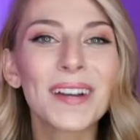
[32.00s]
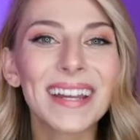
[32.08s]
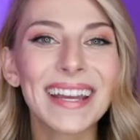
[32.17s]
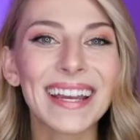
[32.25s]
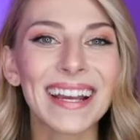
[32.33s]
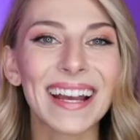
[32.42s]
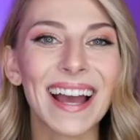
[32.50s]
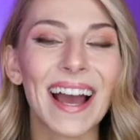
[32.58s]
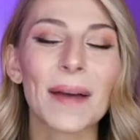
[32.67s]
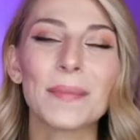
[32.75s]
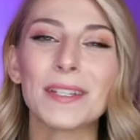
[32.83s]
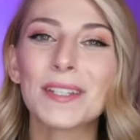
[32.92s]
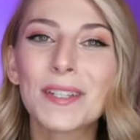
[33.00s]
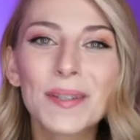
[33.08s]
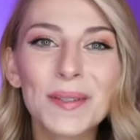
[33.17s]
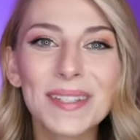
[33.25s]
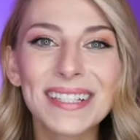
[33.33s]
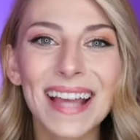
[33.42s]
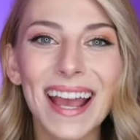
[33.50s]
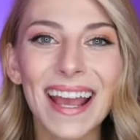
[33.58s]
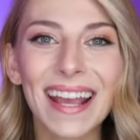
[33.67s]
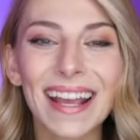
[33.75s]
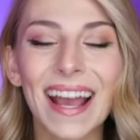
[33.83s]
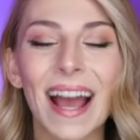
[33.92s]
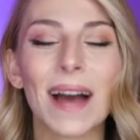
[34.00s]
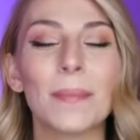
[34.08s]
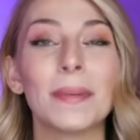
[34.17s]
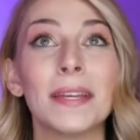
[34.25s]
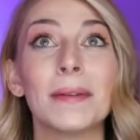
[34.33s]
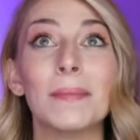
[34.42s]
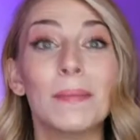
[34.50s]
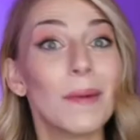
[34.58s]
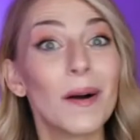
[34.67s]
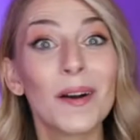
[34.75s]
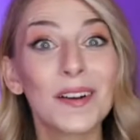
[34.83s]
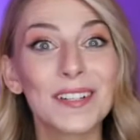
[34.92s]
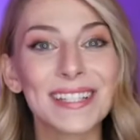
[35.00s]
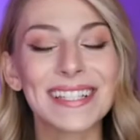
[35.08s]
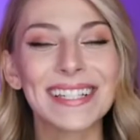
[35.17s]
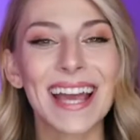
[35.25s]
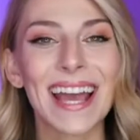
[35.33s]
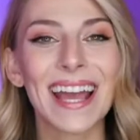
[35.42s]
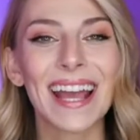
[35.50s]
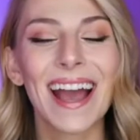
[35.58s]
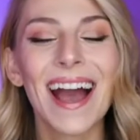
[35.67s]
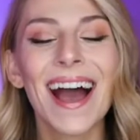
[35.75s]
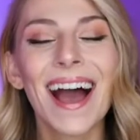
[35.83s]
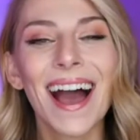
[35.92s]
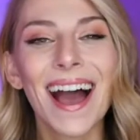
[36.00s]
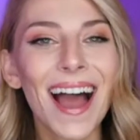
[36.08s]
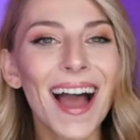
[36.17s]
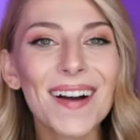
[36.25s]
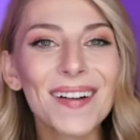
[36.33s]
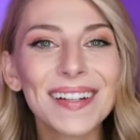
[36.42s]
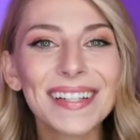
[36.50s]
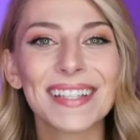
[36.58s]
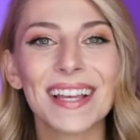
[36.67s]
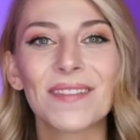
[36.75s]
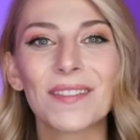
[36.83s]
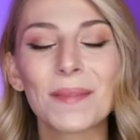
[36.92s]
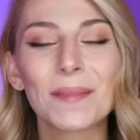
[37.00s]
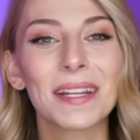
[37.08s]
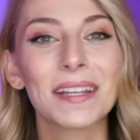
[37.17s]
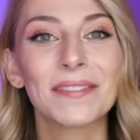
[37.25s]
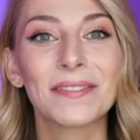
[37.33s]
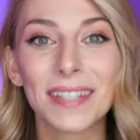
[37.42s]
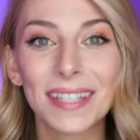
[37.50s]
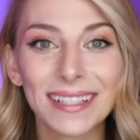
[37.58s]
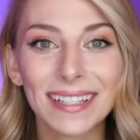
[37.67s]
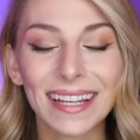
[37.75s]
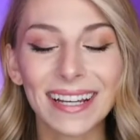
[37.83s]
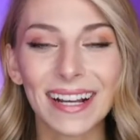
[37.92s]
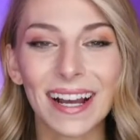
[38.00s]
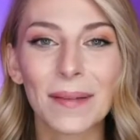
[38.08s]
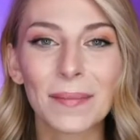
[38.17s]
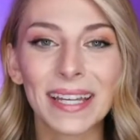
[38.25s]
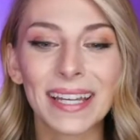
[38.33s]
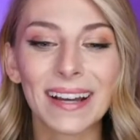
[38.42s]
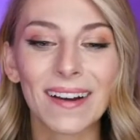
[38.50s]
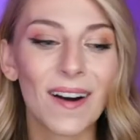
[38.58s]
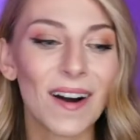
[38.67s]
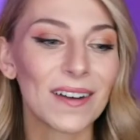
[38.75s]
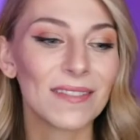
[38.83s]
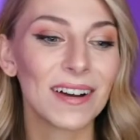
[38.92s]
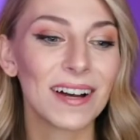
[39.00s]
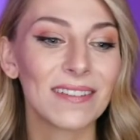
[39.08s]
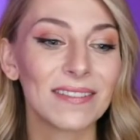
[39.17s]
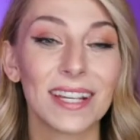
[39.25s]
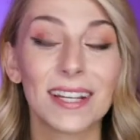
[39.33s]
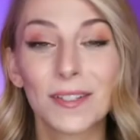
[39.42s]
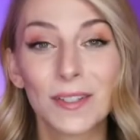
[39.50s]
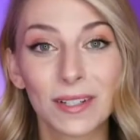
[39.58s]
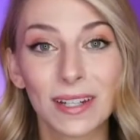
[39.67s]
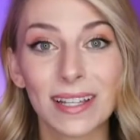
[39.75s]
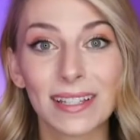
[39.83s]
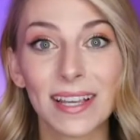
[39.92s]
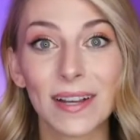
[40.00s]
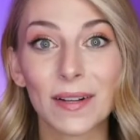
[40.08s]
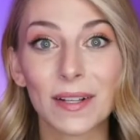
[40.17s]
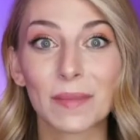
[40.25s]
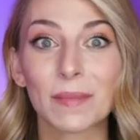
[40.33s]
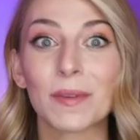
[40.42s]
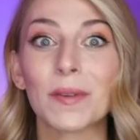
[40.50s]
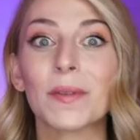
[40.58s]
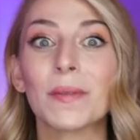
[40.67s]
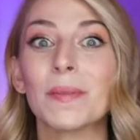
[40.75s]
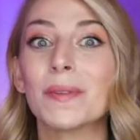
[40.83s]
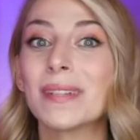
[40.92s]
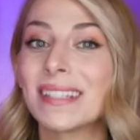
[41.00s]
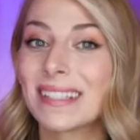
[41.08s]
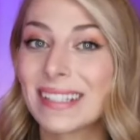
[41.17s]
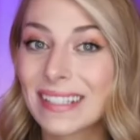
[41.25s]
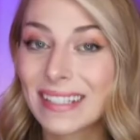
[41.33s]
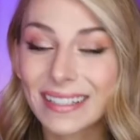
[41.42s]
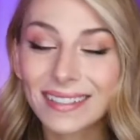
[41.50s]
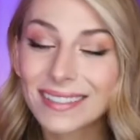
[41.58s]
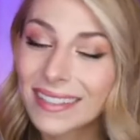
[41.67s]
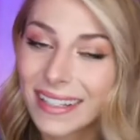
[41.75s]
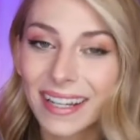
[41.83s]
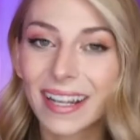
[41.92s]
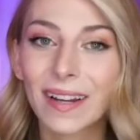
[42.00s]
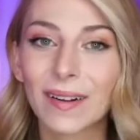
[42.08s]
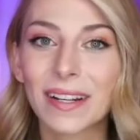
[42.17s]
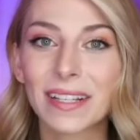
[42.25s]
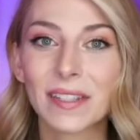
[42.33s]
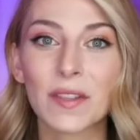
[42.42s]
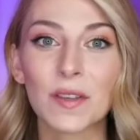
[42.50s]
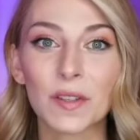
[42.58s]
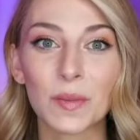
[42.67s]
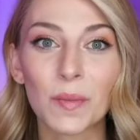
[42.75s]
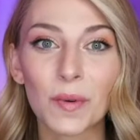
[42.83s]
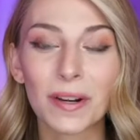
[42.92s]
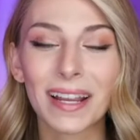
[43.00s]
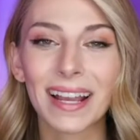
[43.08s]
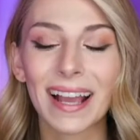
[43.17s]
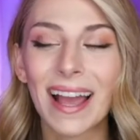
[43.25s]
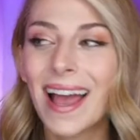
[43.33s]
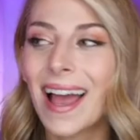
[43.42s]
Good morning. Happy Tuesday. Happy Mars Day. How is everybody feeling coming off of yesterday's Aries moon? The moon is still in Aries this morning.